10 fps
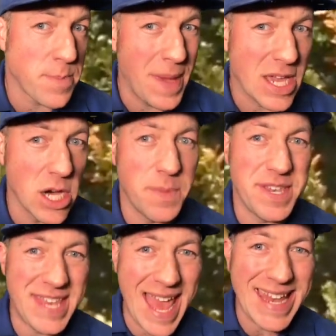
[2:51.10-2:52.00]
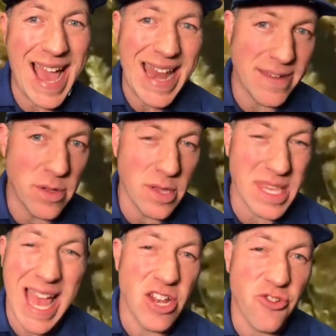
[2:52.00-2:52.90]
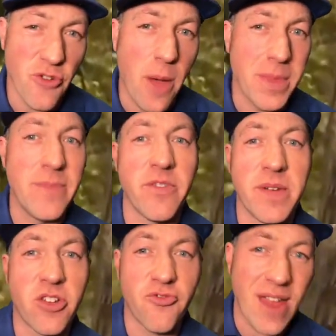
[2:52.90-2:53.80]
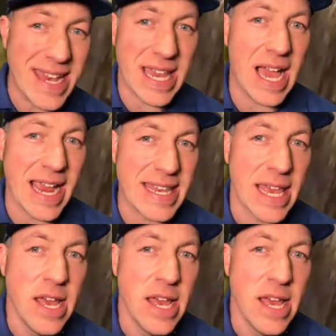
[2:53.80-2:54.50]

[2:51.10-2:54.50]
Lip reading: pick up dead animals and drop them from a great height